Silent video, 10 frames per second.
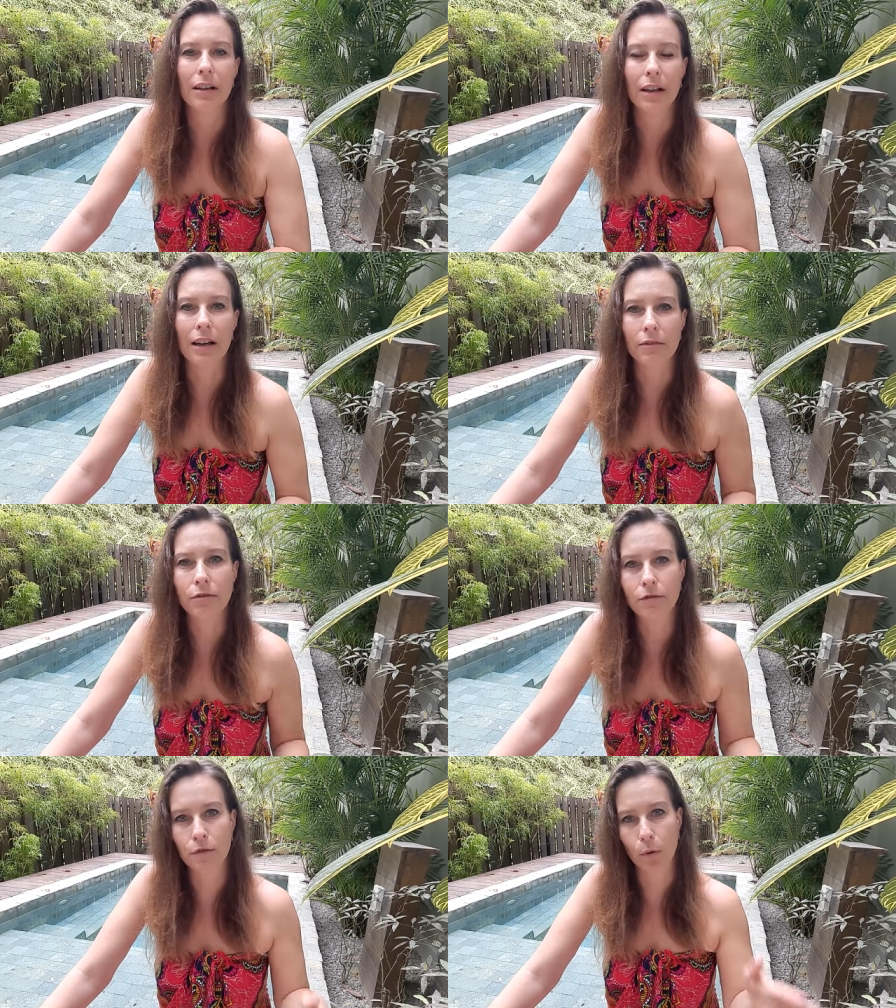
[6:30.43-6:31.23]
like a
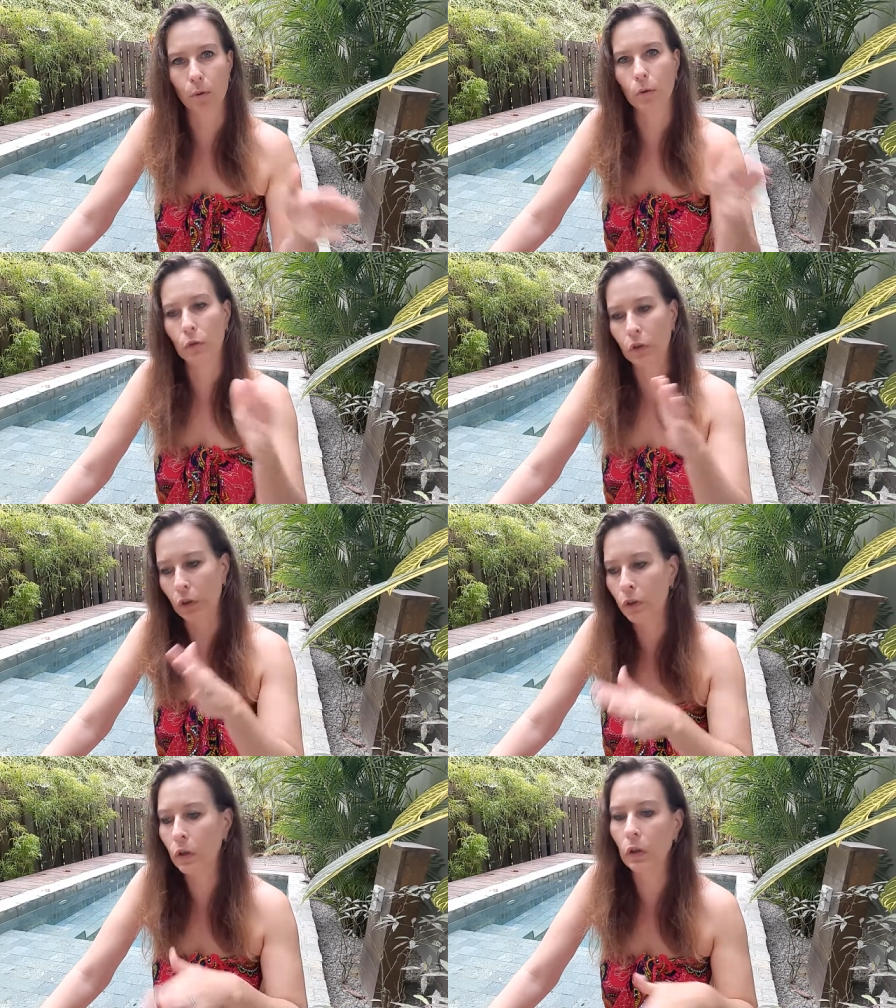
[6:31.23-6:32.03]
full
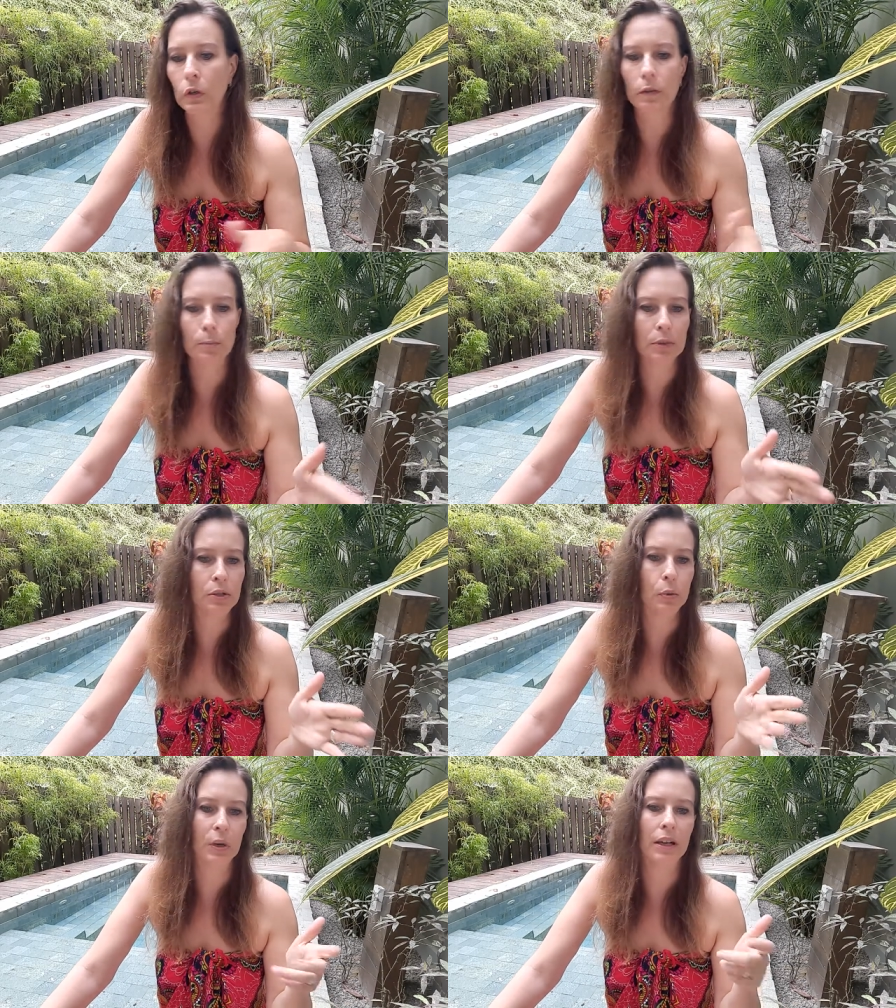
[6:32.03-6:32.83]
circle
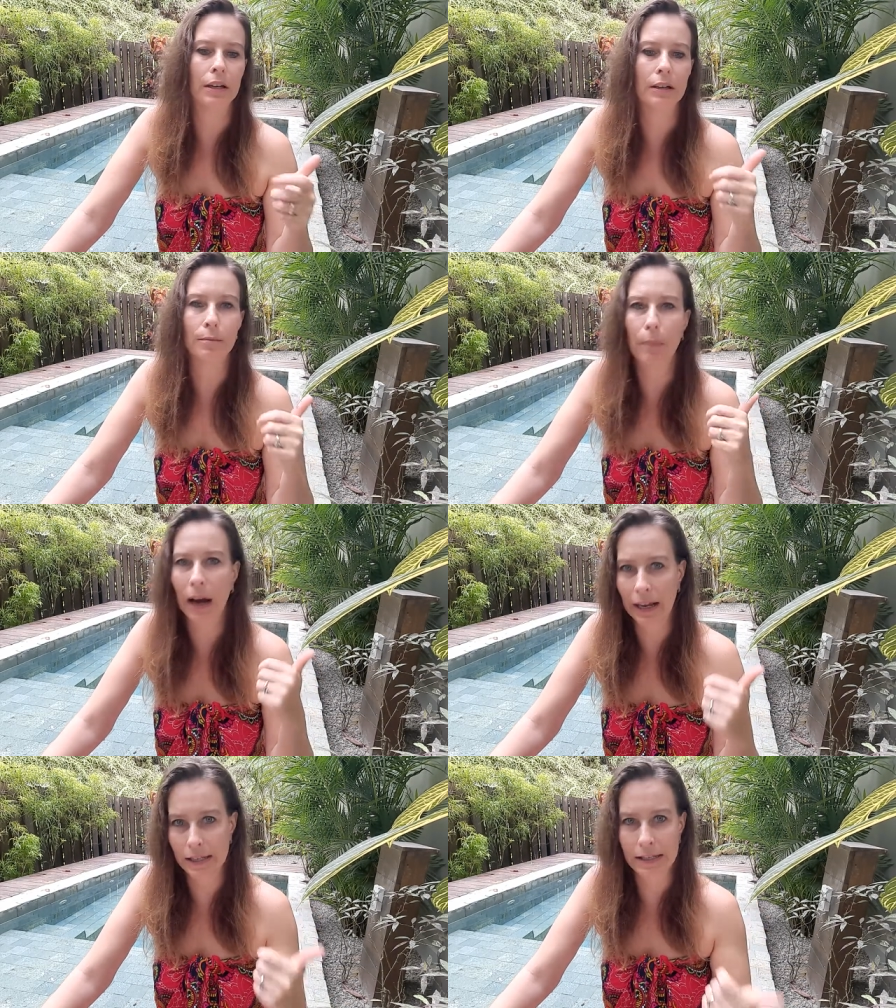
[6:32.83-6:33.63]
between
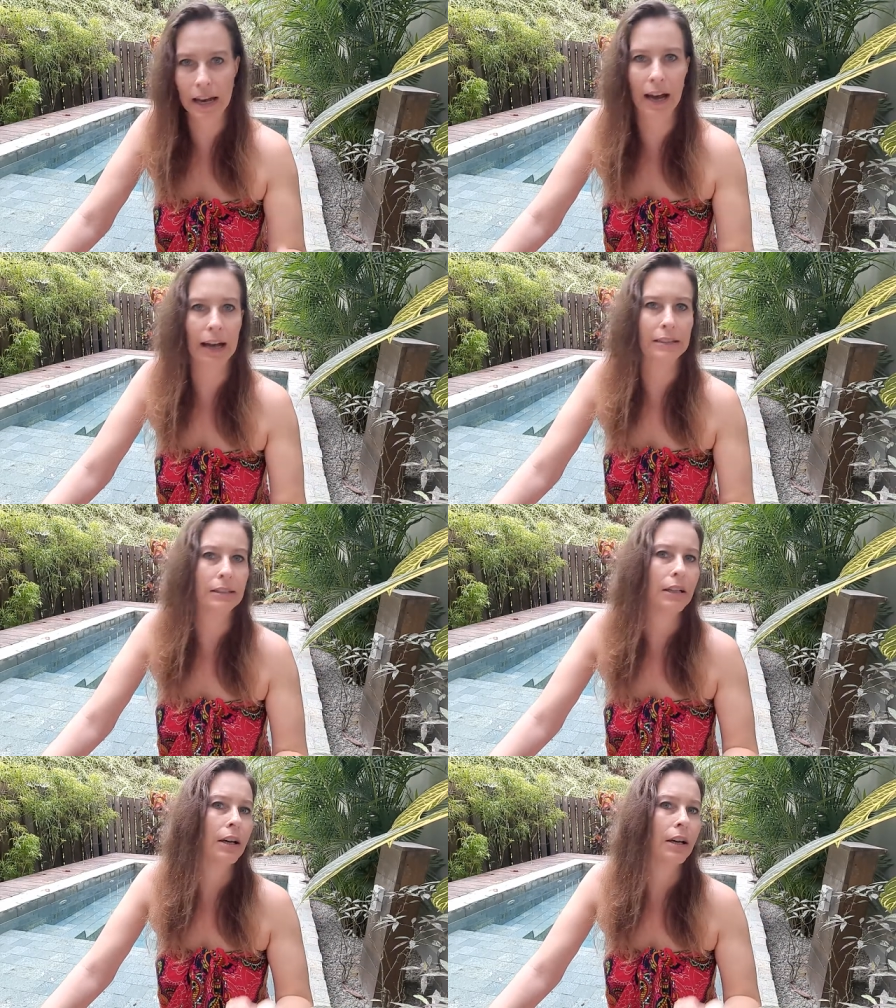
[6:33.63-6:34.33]
mindset,